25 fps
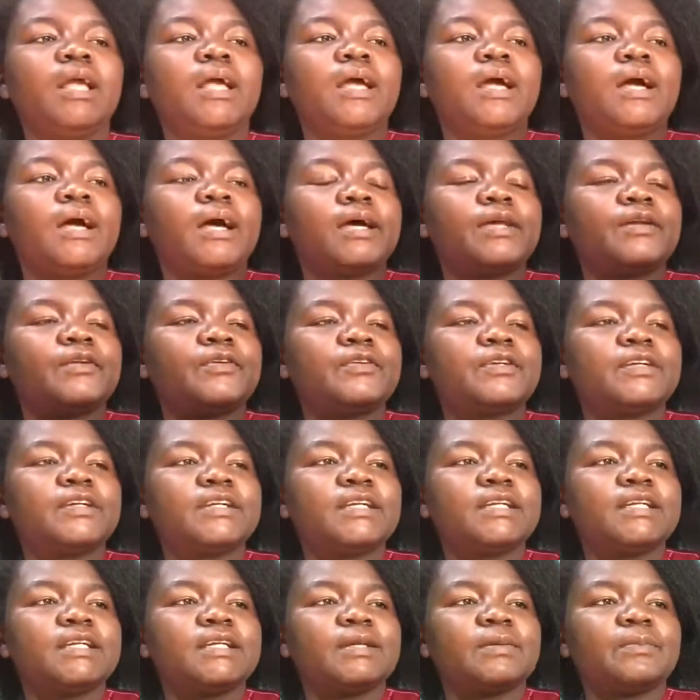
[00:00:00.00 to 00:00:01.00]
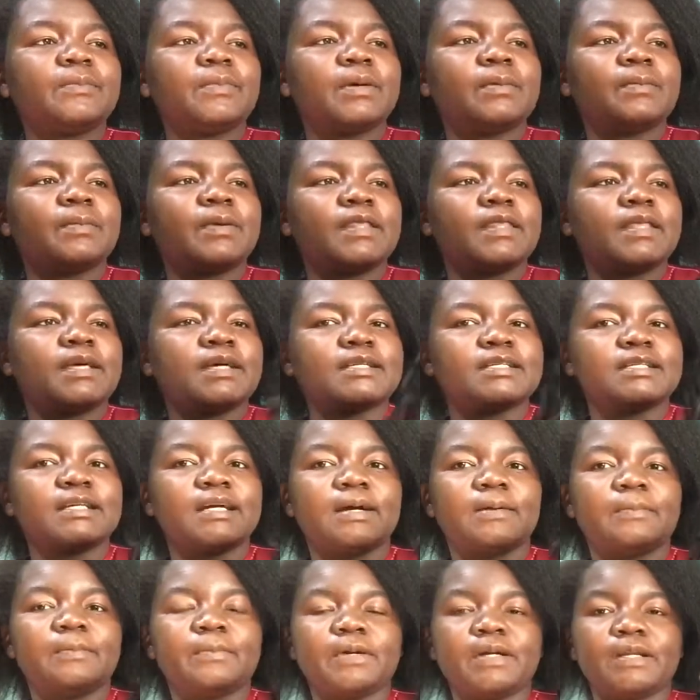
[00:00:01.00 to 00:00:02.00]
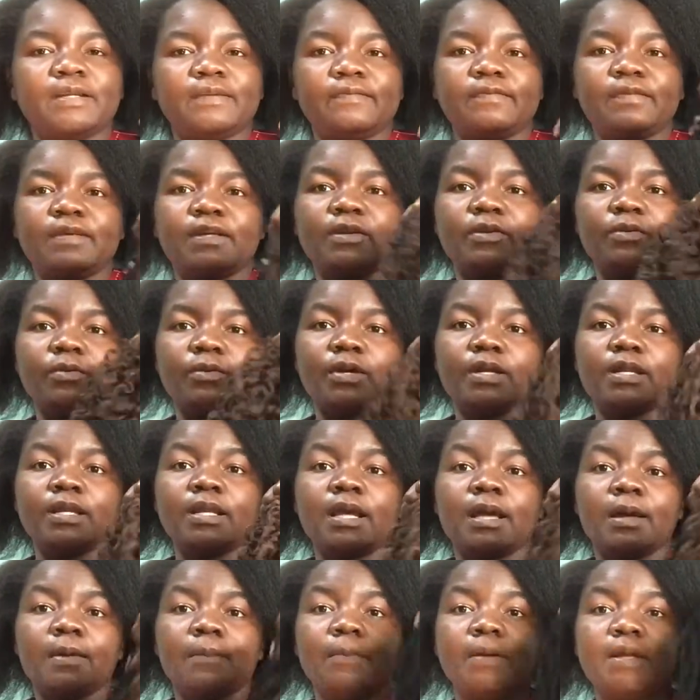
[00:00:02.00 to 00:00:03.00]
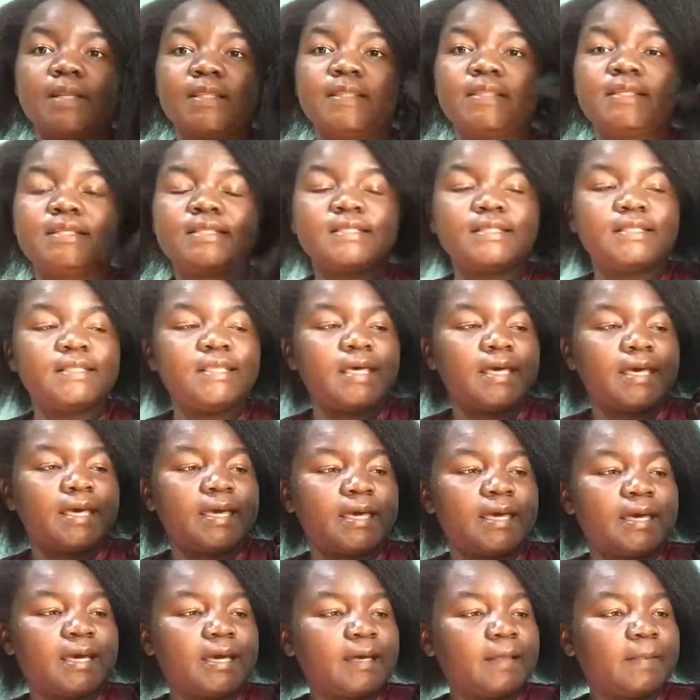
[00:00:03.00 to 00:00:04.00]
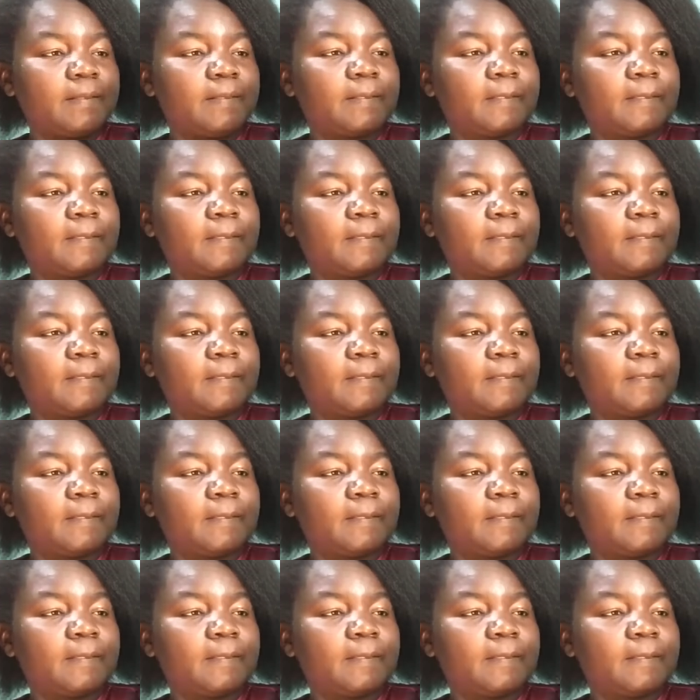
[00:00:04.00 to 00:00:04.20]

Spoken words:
I don't really remember that company very well, but this is the hair.